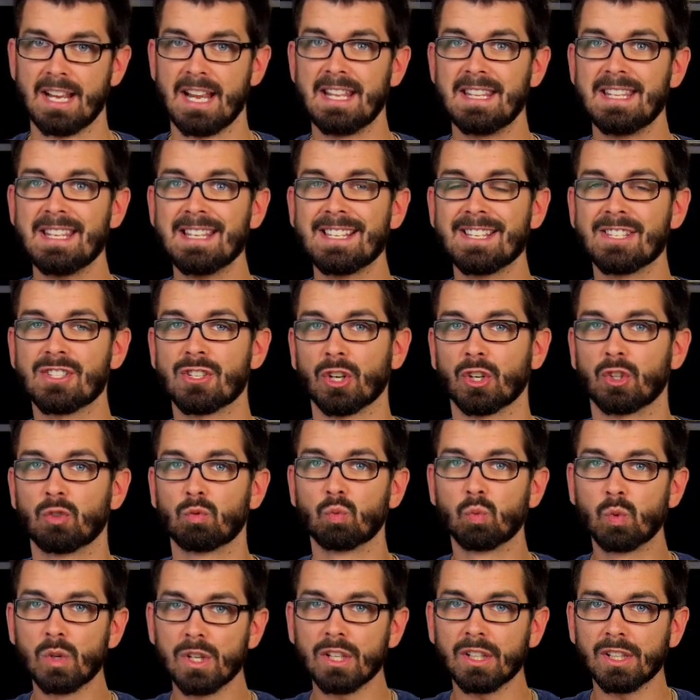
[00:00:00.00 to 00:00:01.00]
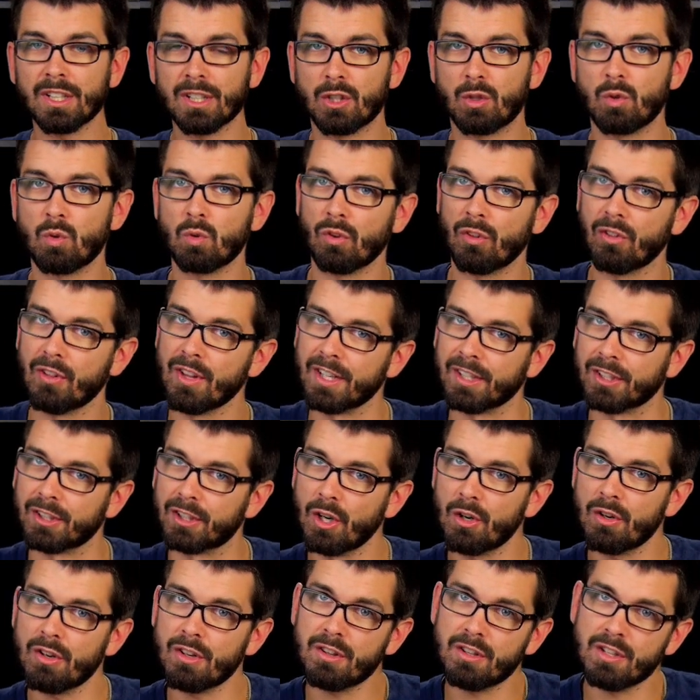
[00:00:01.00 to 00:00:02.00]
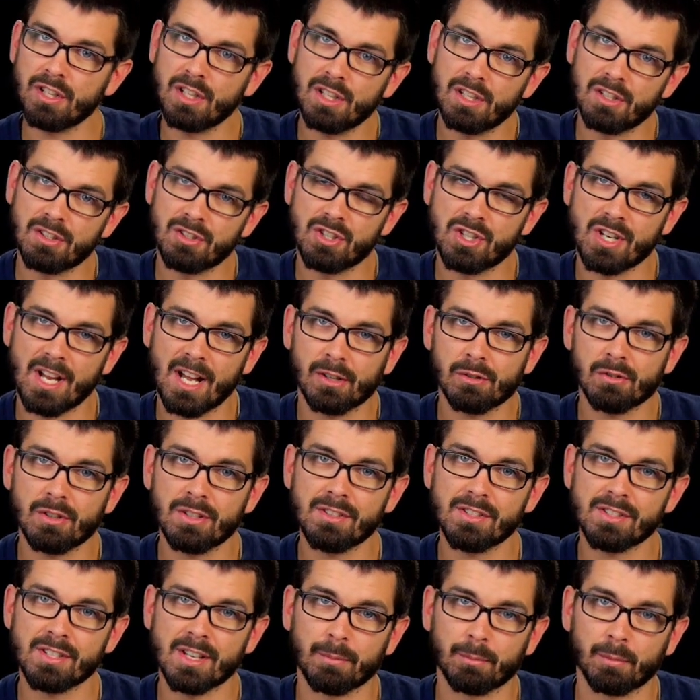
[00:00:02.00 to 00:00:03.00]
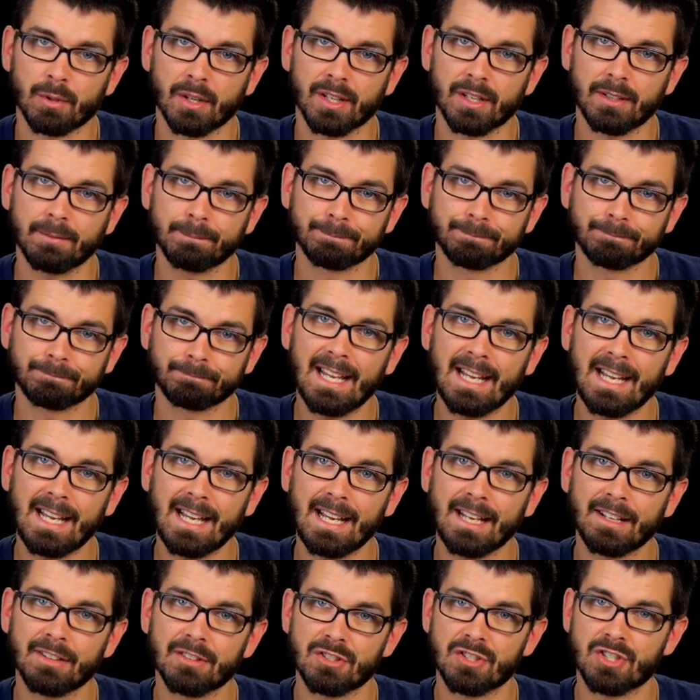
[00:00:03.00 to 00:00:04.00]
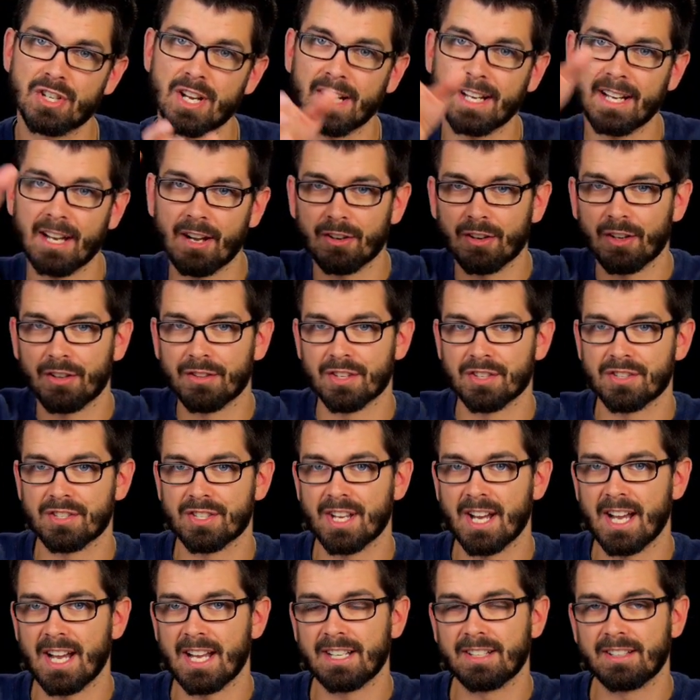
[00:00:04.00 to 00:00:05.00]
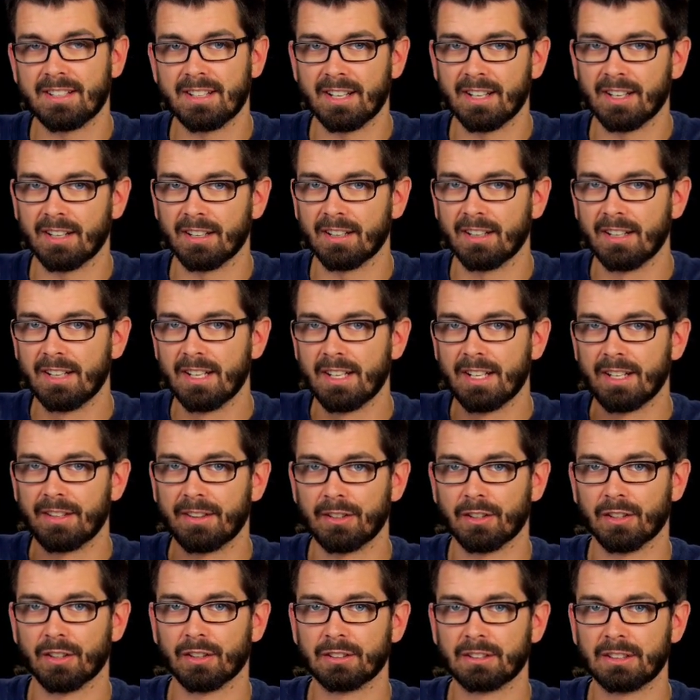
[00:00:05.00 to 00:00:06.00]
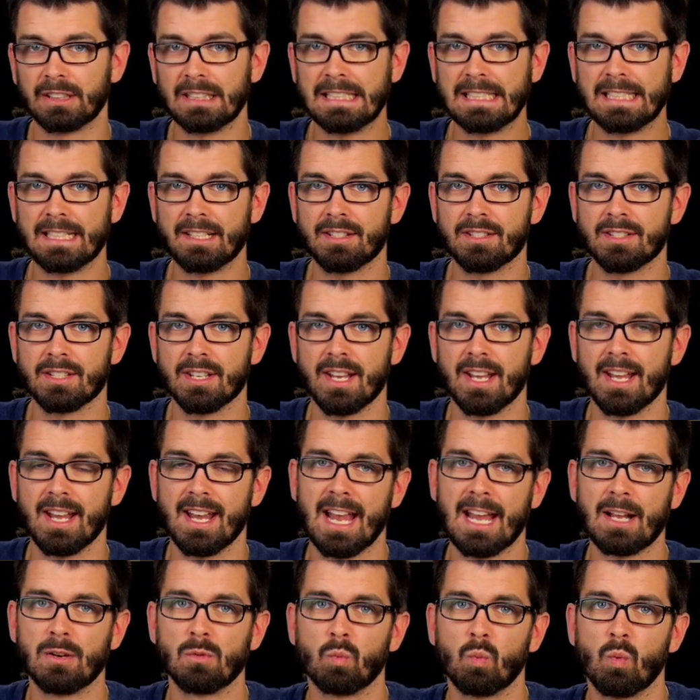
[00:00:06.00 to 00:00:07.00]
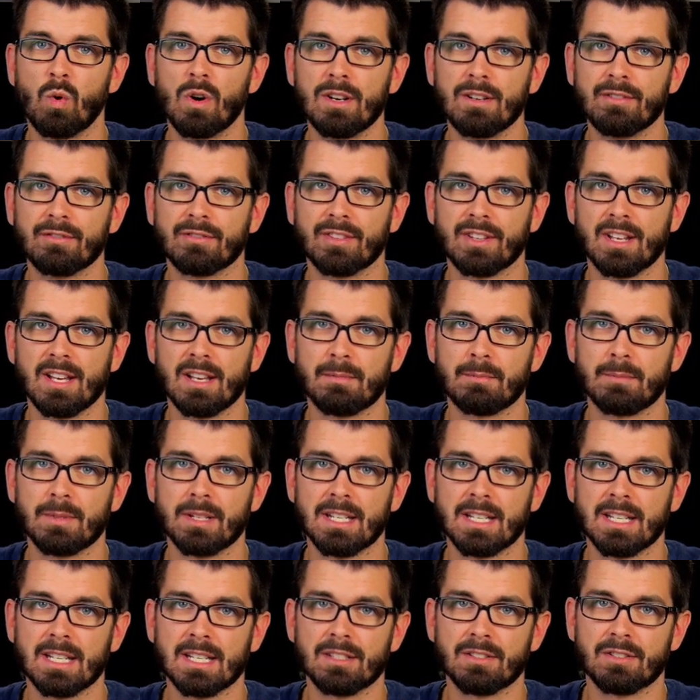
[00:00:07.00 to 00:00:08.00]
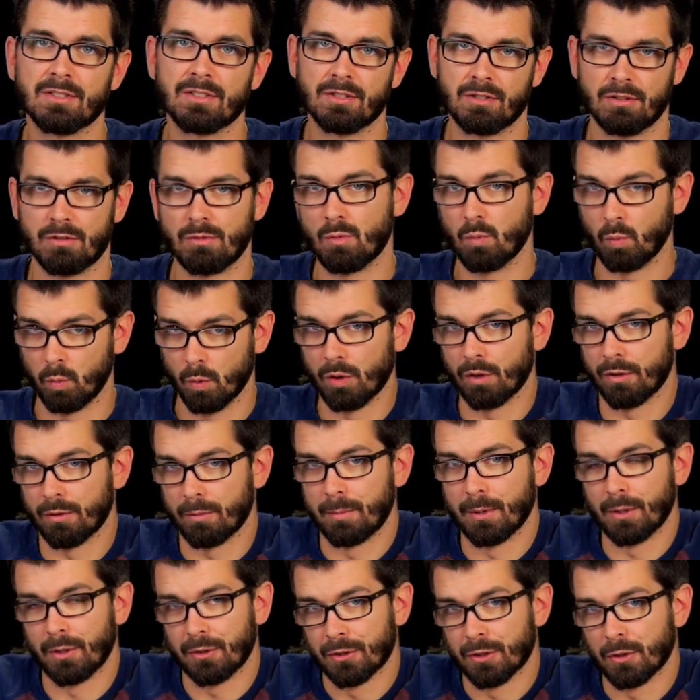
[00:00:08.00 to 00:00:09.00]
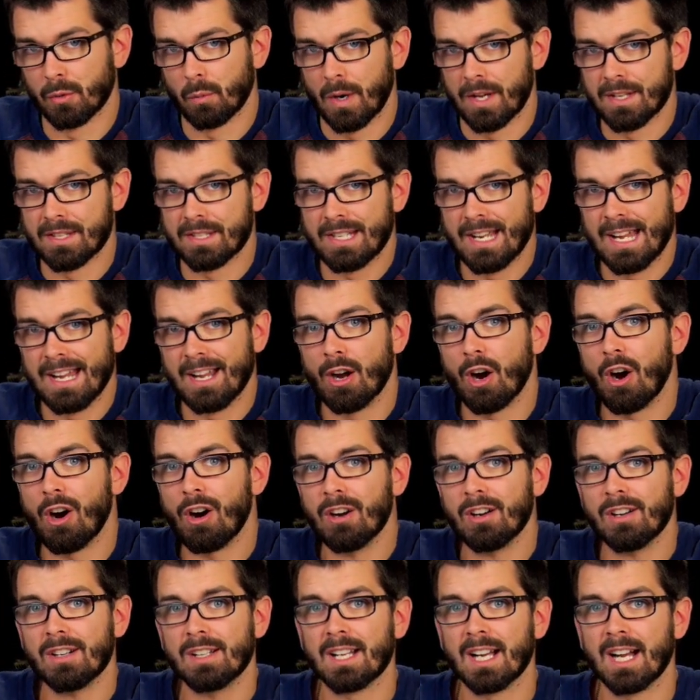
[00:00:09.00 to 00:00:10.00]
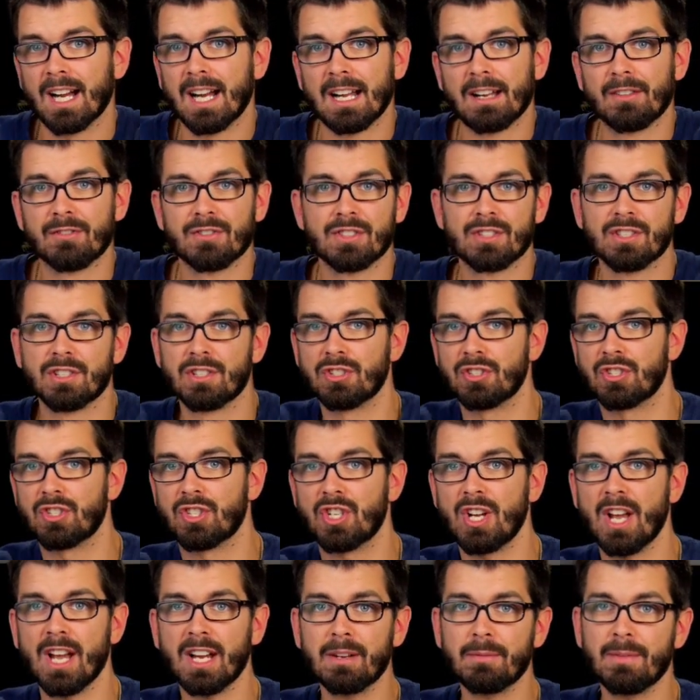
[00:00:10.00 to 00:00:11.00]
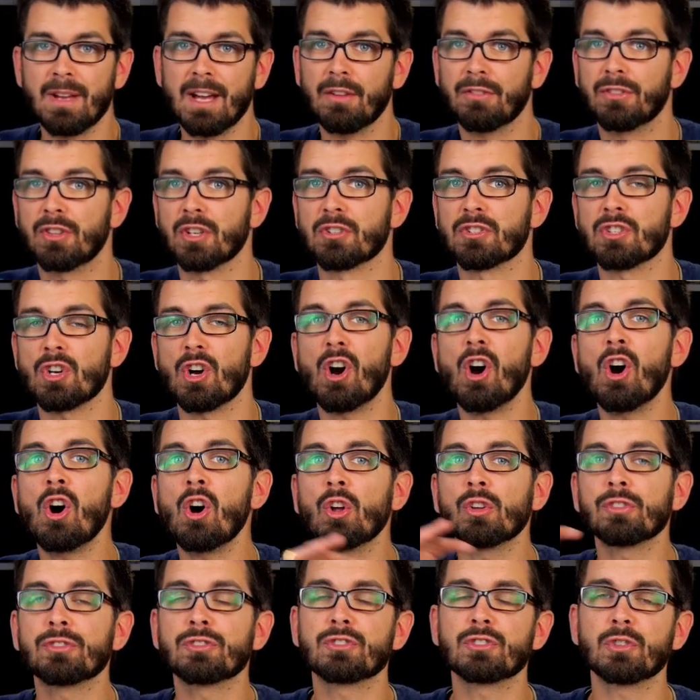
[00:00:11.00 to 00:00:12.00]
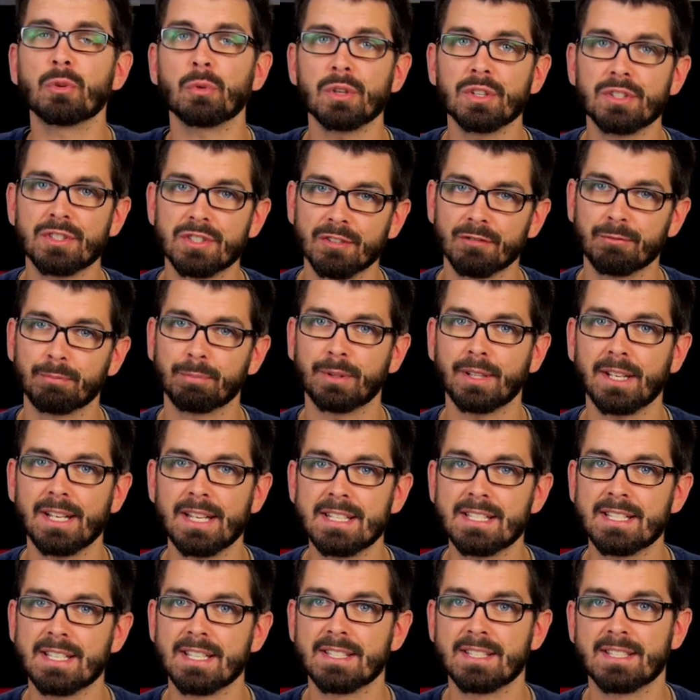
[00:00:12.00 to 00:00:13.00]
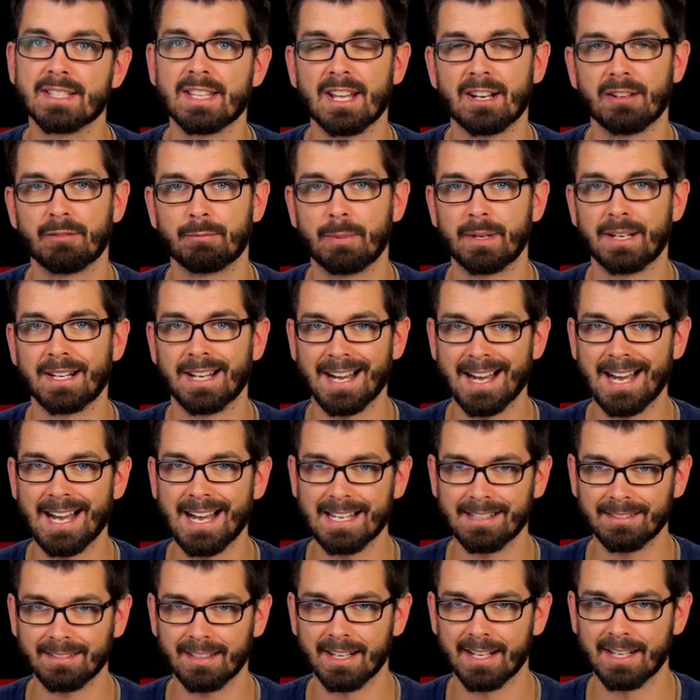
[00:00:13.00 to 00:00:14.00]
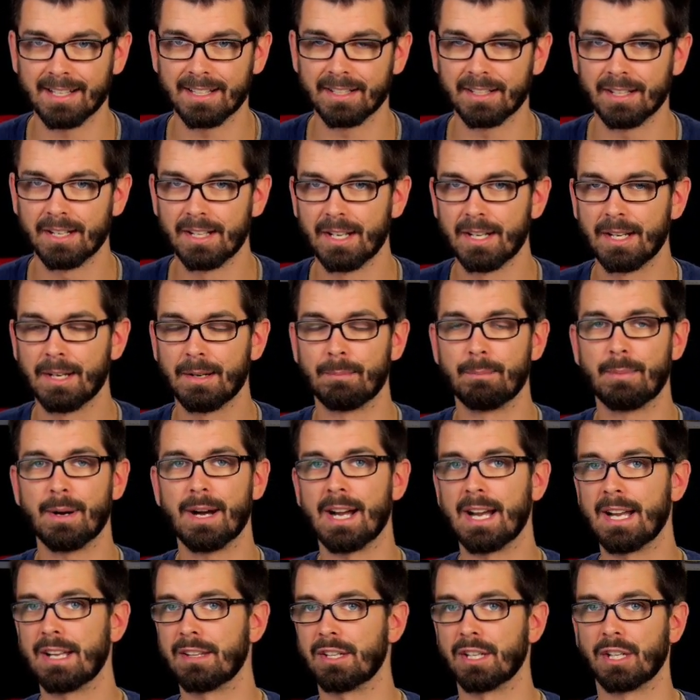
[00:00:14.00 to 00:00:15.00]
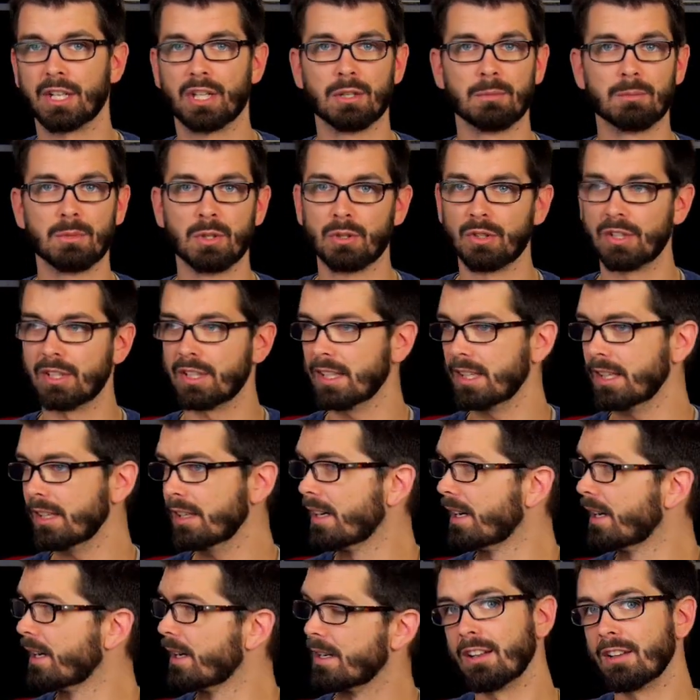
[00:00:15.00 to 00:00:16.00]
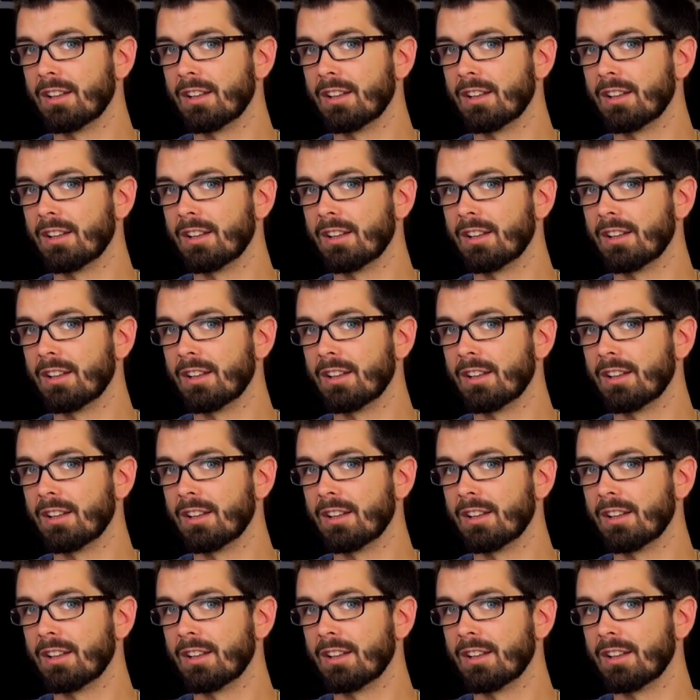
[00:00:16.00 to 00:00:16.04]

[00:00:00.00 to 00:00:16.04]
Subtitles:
And this is a really cool thing. Go to the Shadowrun subreddit and check out on the side there are links, and one of them is to World Builder Wednesday archives. Check them out. There's all sorts of places that have been highlighted by the community.